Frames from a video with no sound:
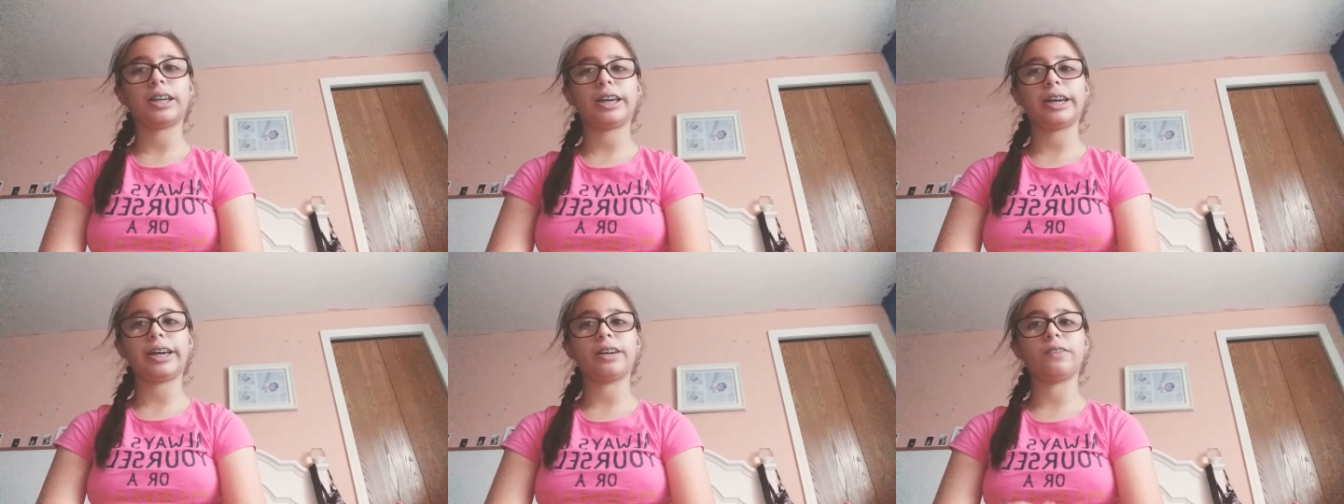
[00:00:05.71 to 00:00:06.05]

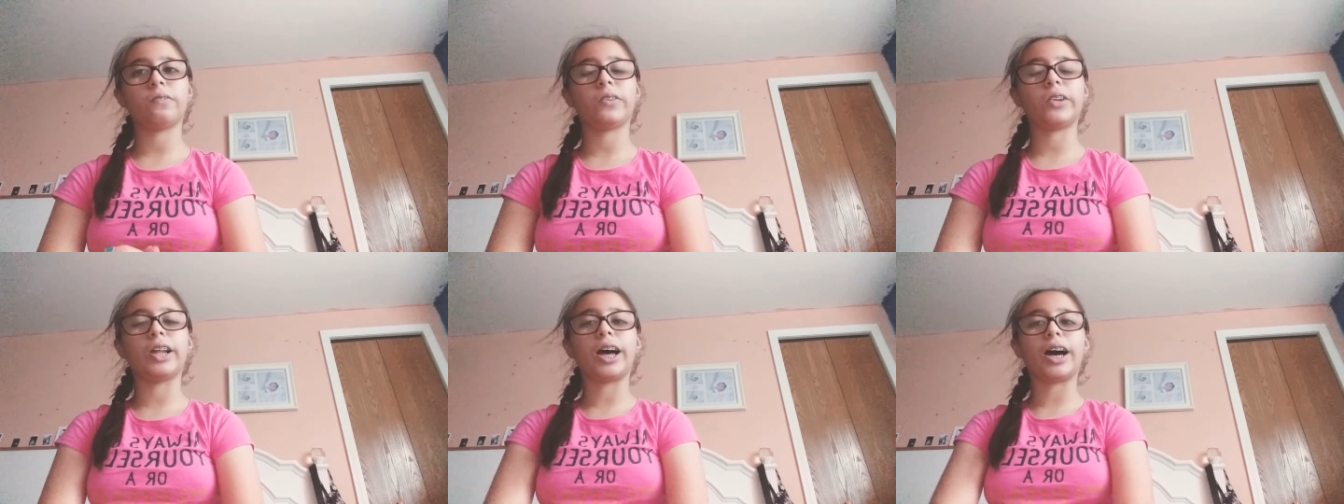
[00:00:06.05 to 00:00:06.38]
a
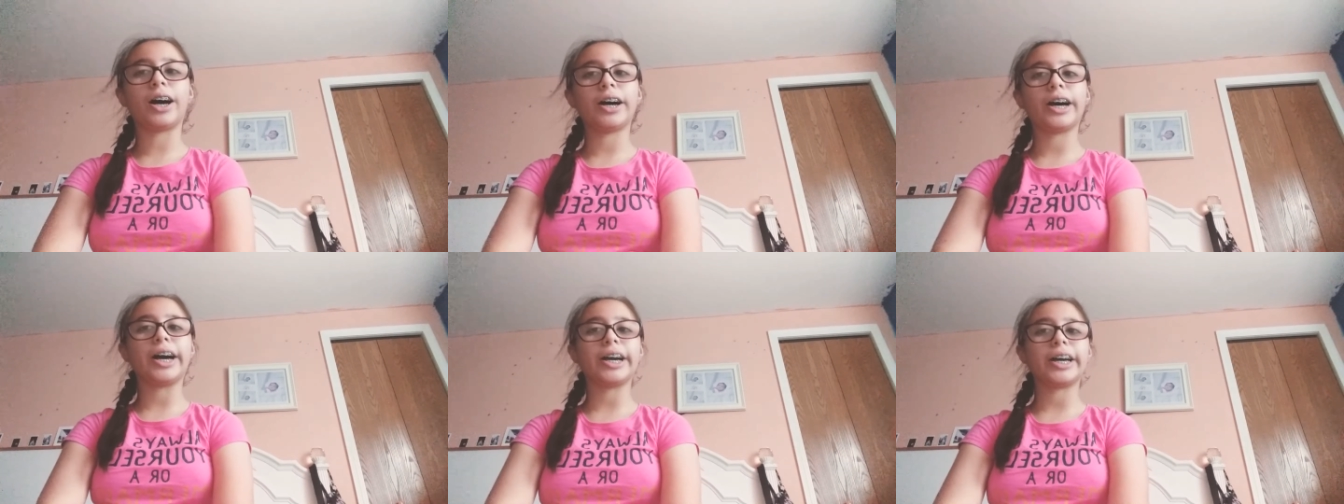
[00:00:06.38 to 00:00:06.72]

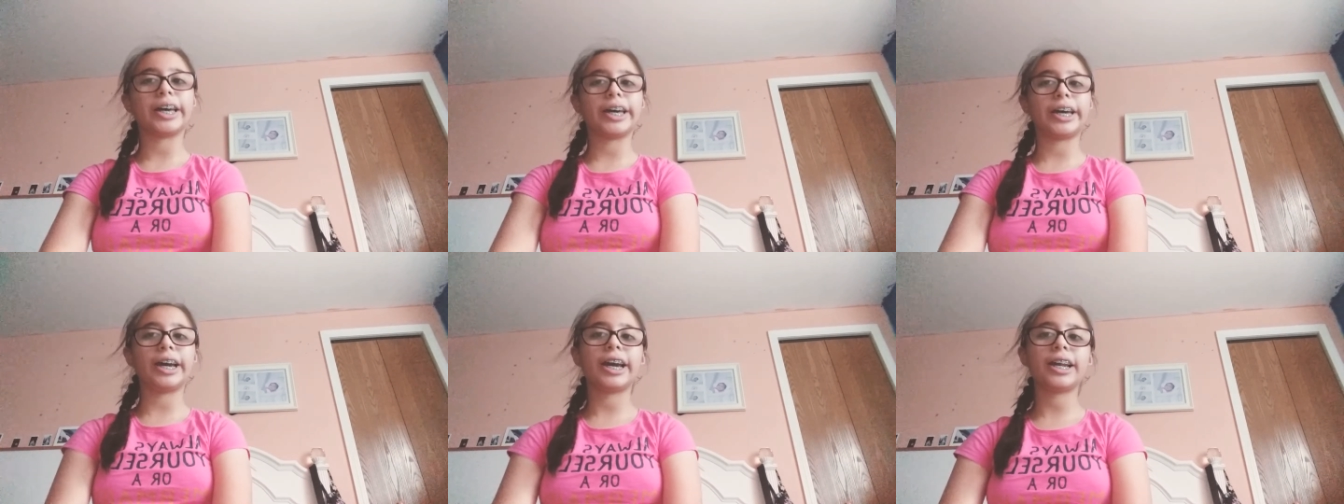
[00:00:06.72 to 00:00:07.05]
vlog
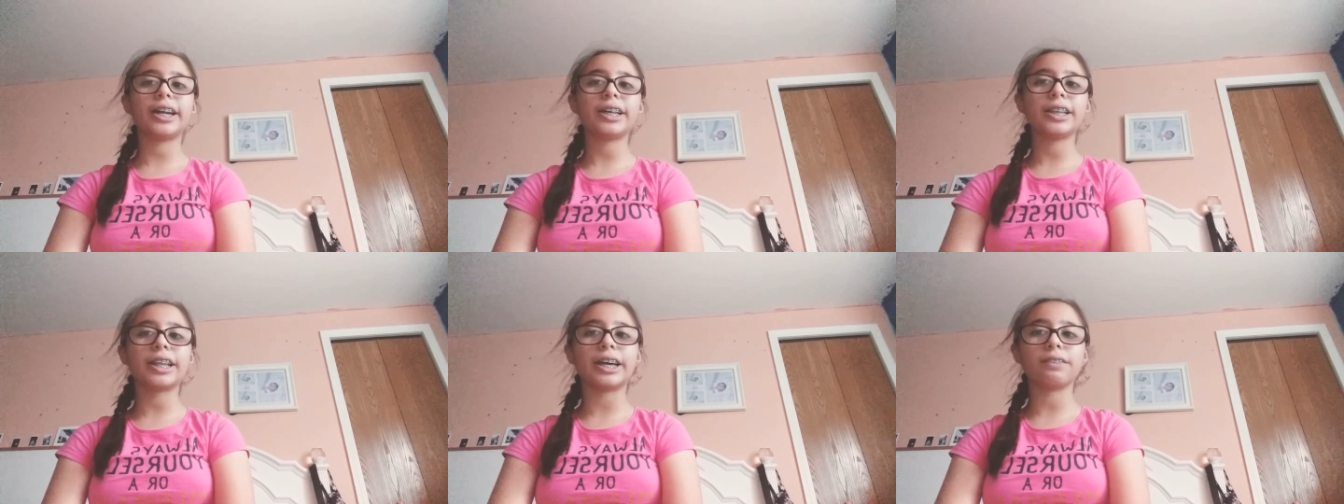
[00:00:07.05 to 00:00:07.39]
and
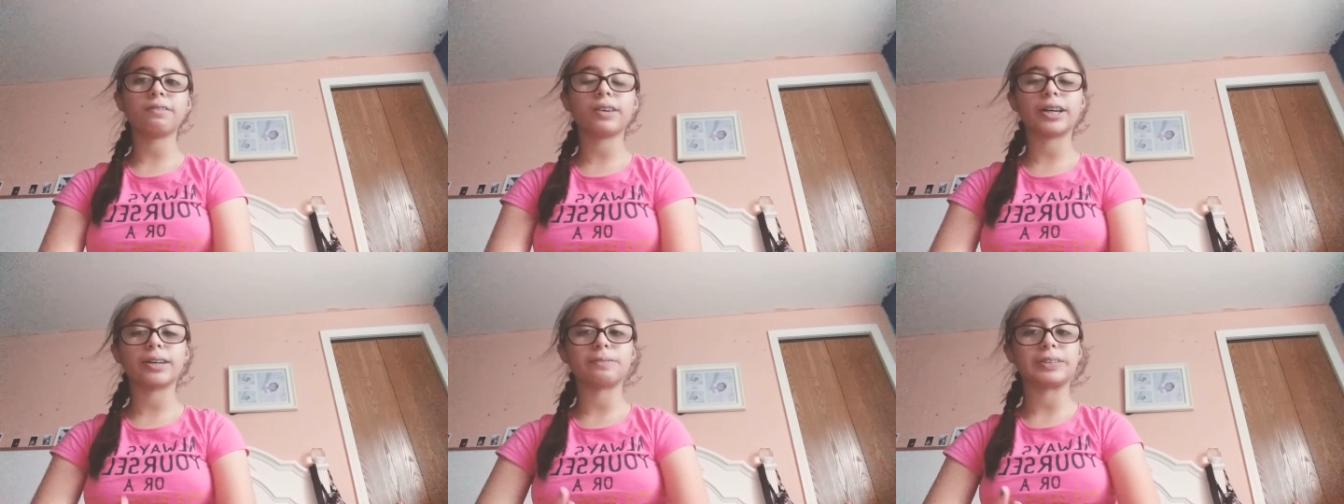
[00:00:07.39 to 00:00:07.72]
a life
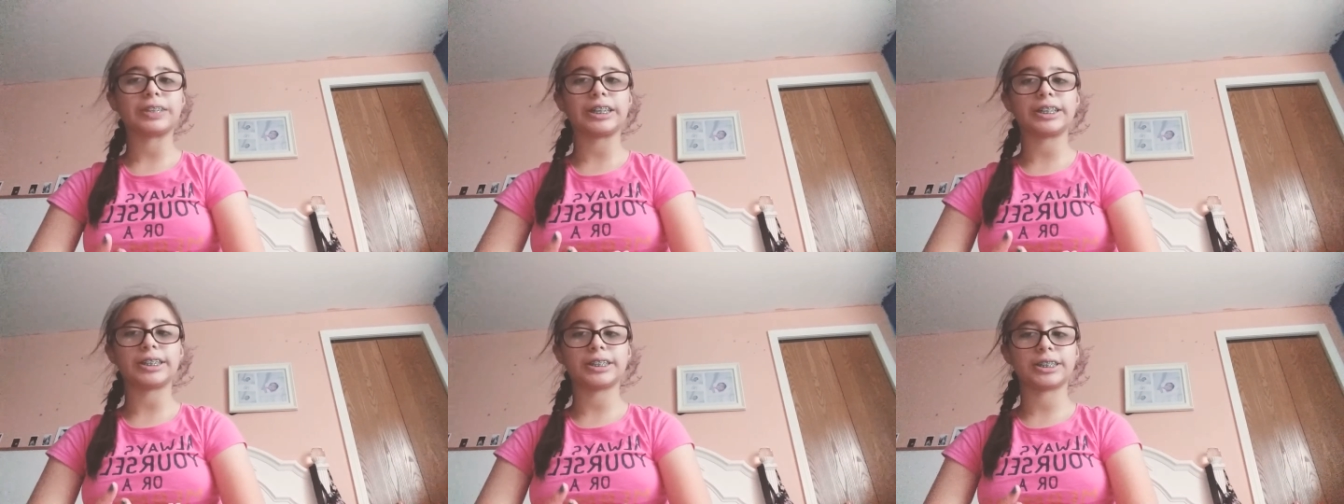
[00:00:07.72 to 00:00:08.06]

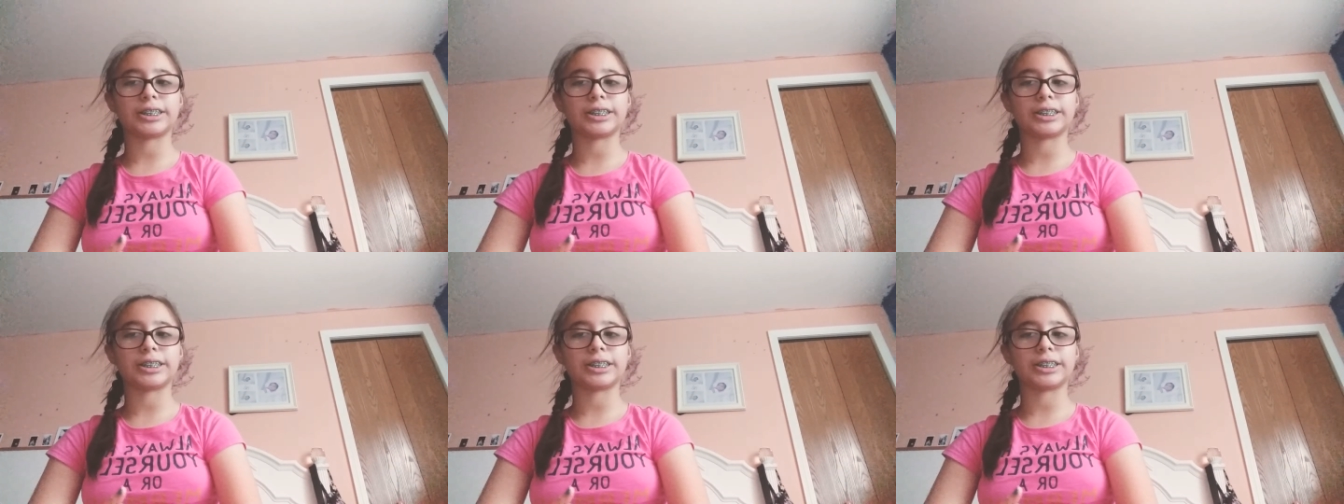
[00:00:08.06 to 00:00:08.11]
update.